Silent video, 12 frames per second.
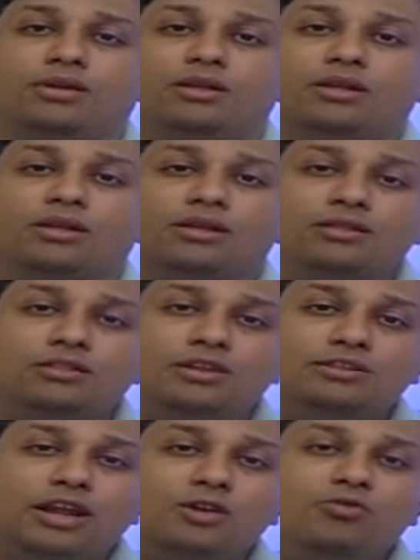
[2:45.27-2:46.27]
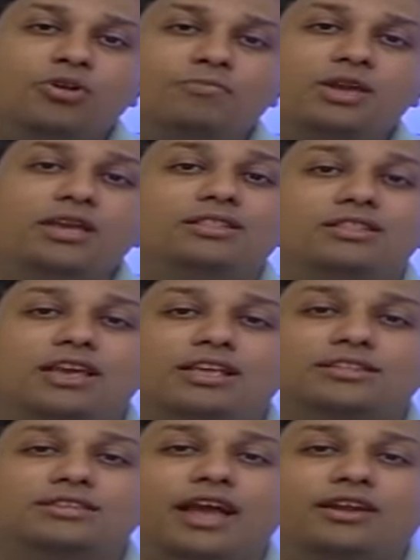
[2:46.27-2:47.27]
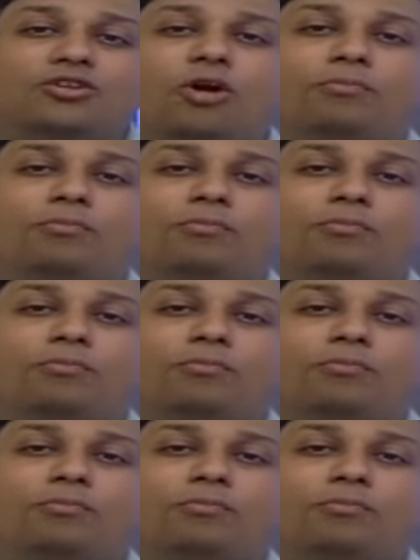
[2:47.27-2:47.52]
The result would be the exact